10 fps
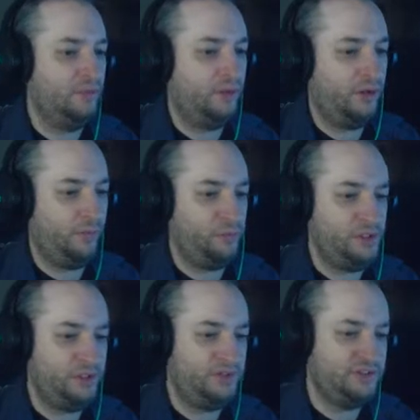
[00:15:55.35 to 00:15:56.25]
Uh,
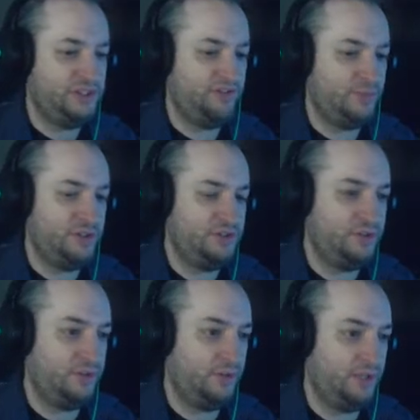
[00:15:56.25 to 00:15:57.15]
what do you suggest we
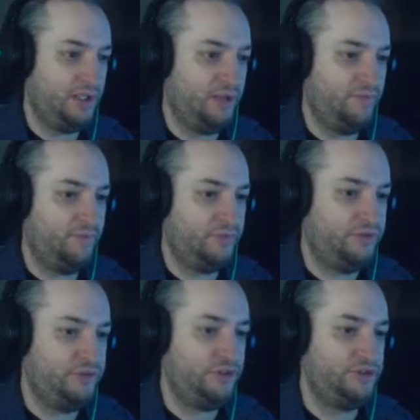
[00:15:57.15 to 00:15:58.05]
do uh,
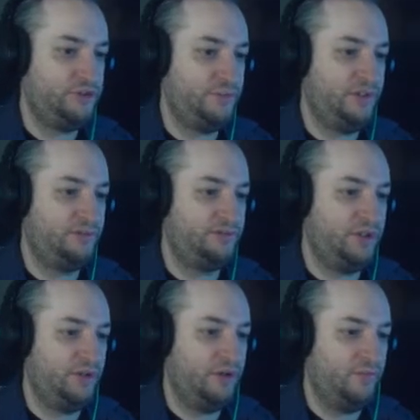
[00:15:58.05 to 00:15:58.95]
do should the beast
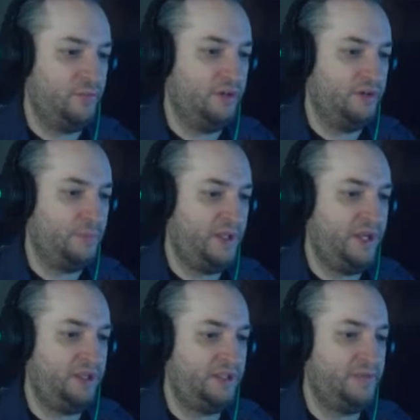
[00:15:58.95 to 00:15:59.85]
return? Or are you
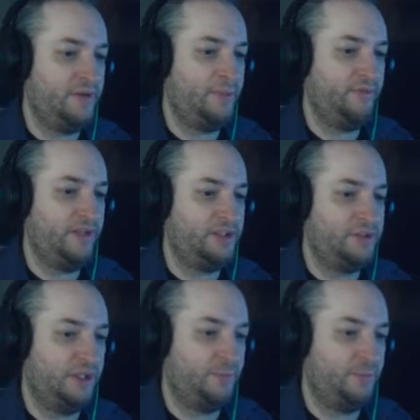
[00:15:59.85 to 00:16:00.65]
planning on giving up adventuring and